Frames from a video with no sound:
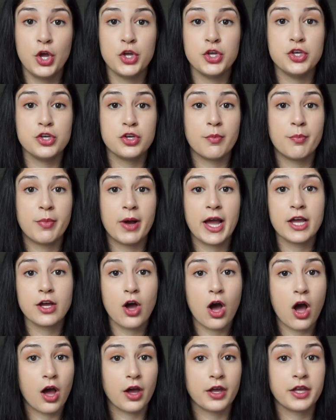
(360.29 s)
You can buy
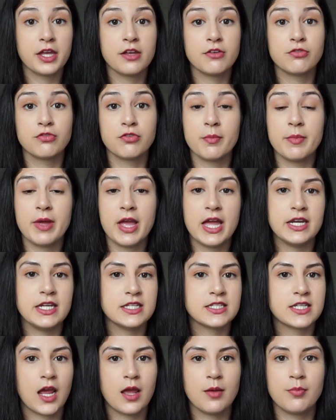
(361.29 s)
caulking from any
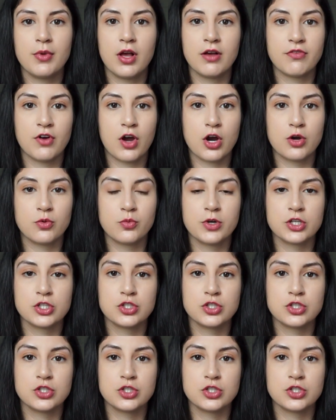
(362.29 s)
type of hardware